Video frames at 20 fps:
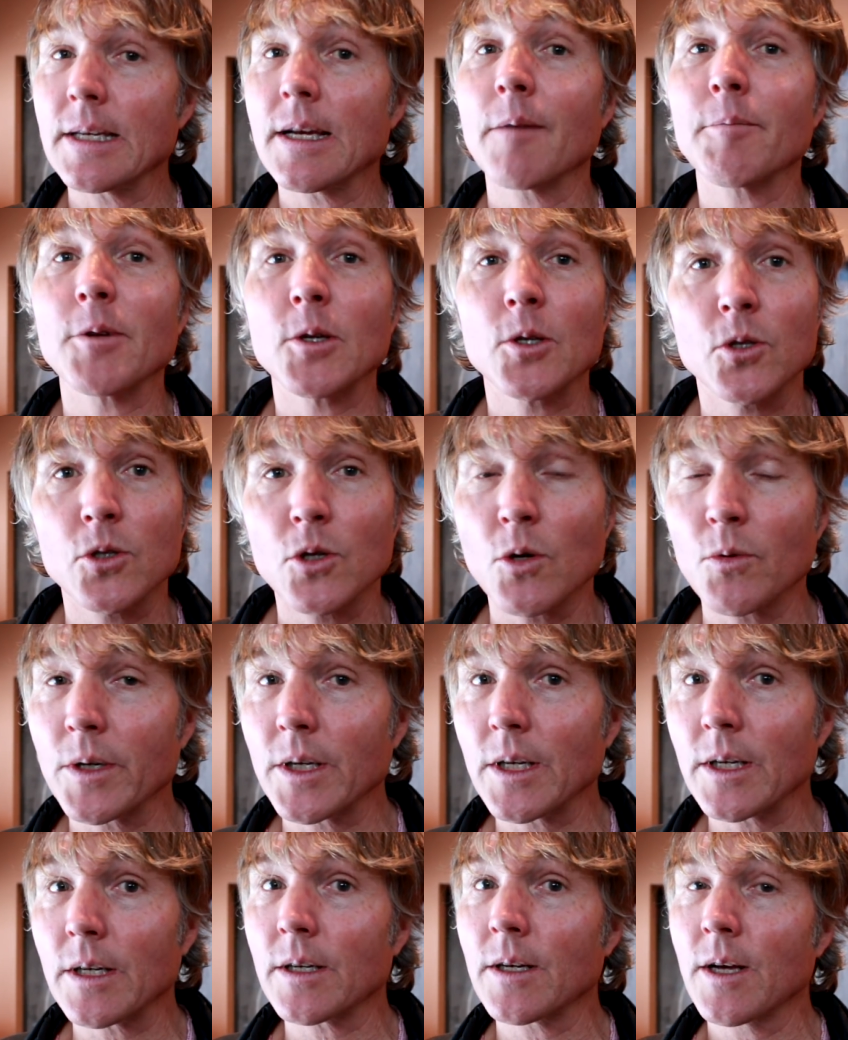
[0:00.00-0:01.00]
I'm gonna show
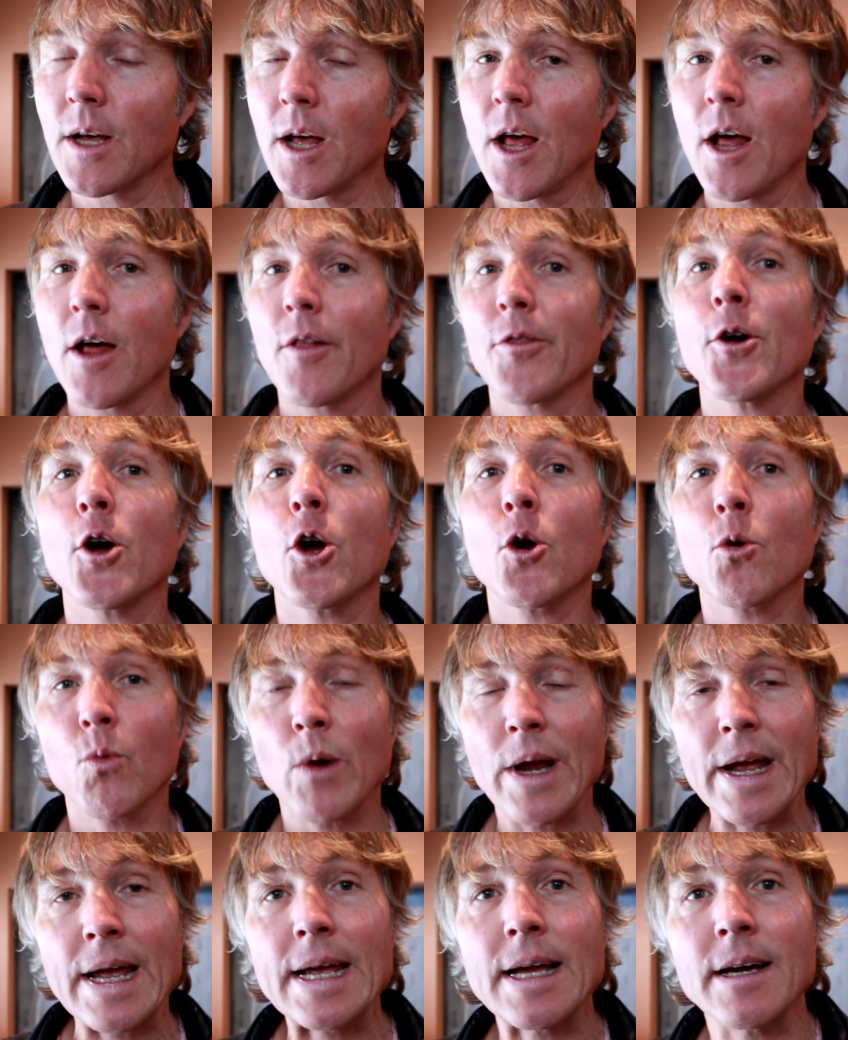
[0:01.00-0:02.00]
you the
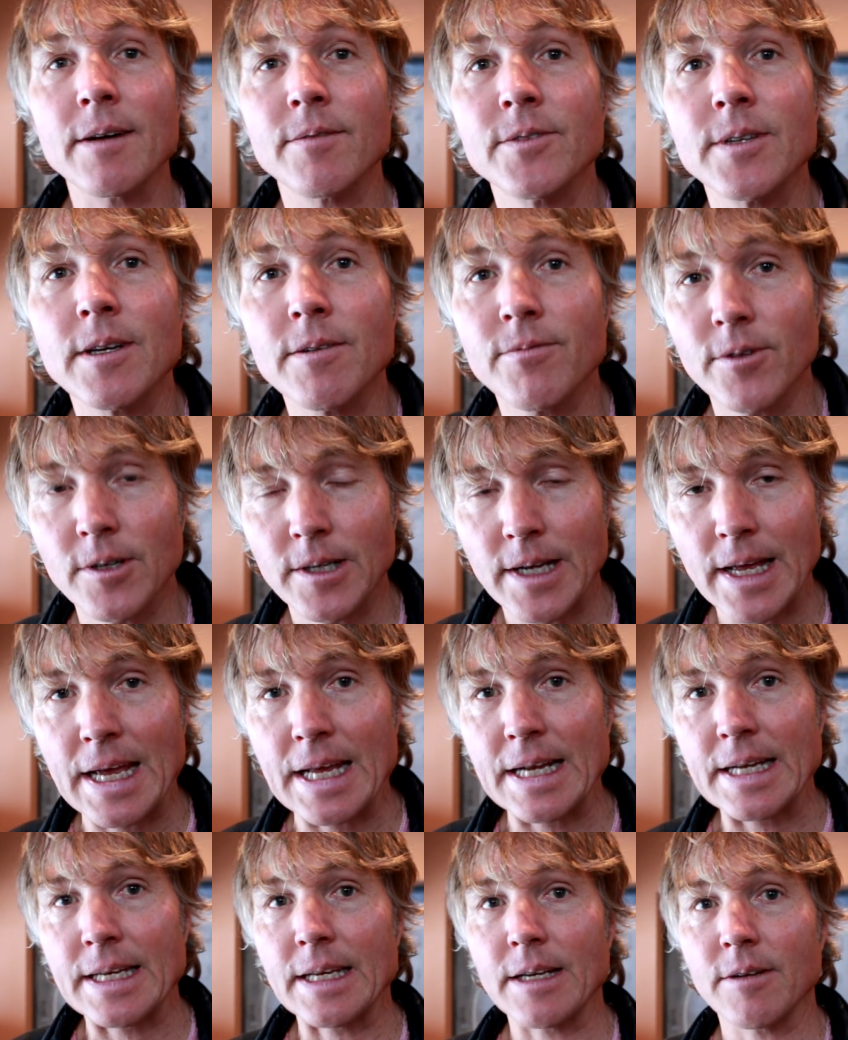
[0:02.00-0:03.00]
array of different
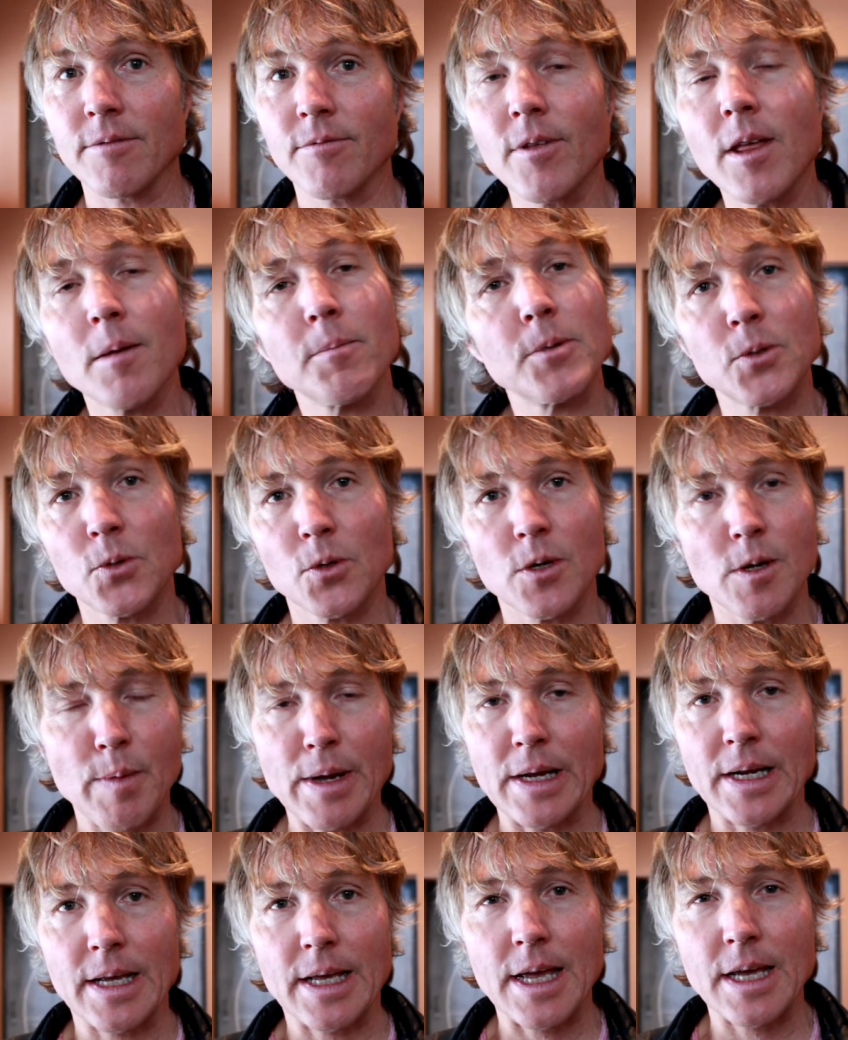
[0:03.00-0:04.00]
anti-inflammatory
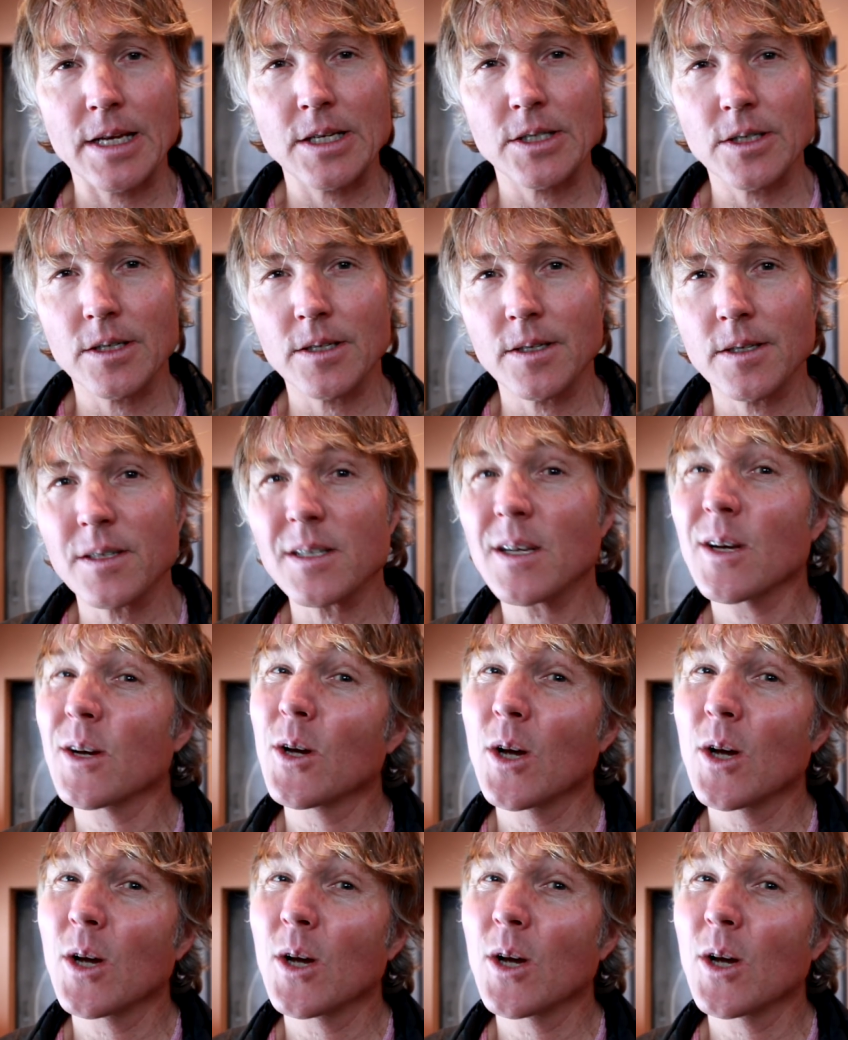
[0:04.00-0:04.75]
medications.